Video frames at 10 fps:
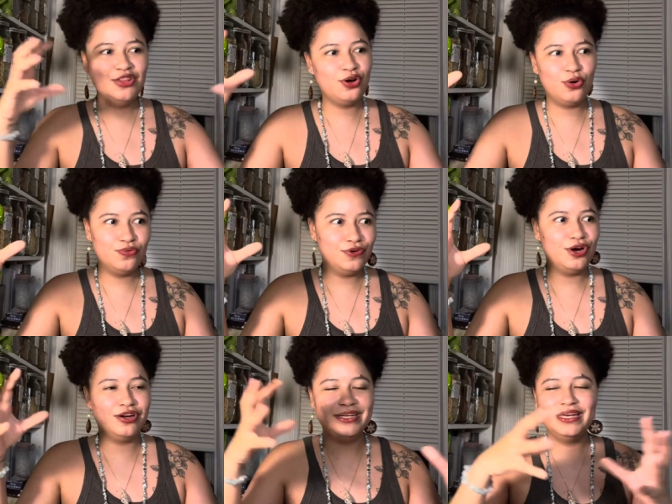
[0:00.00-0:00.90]
the
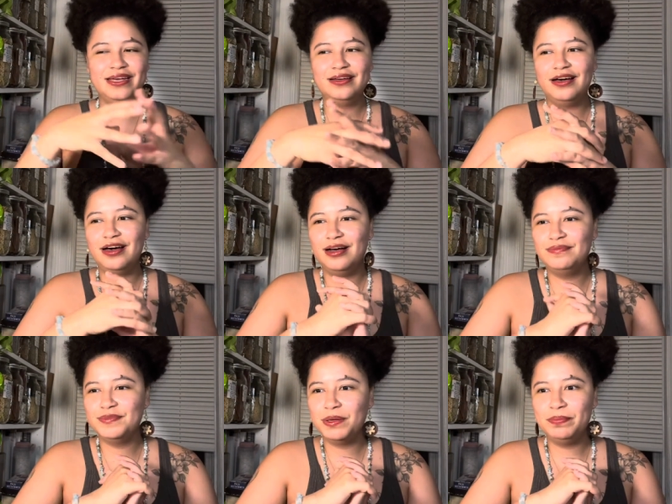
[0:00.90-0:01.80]
overarching
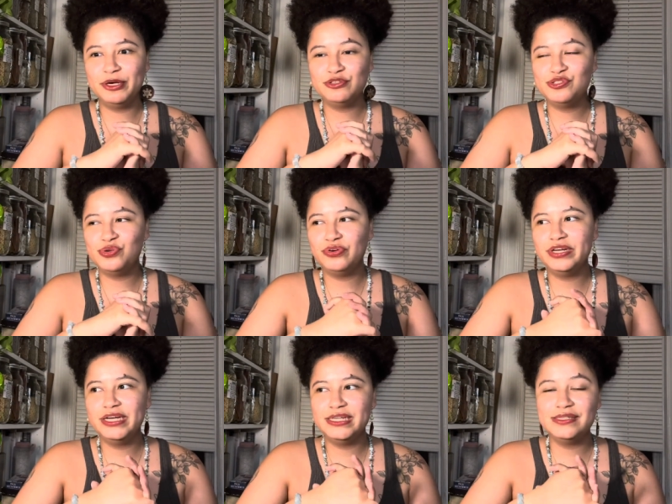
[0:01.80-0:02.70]
um bigger
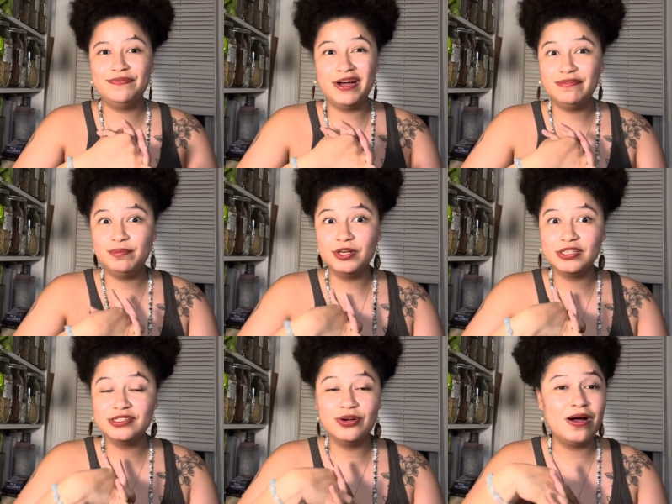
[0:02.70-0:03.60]
story it's five
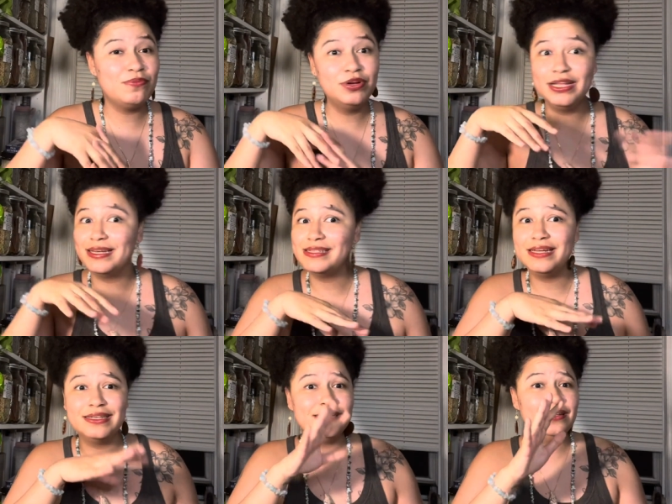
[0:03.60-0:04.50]
books so i'm really excited
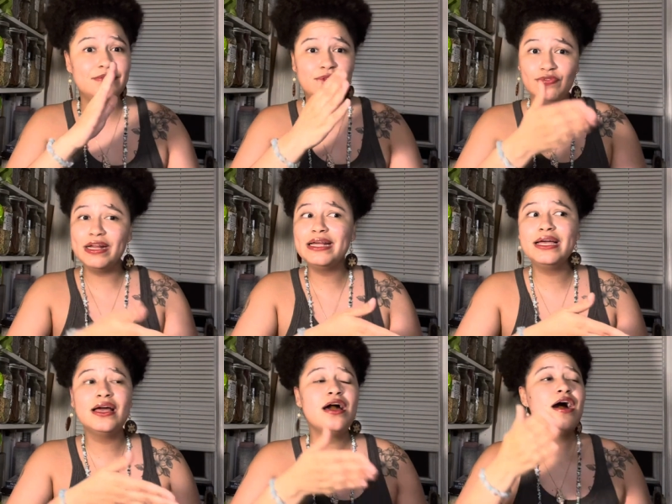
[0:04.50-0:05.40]
because i love the writing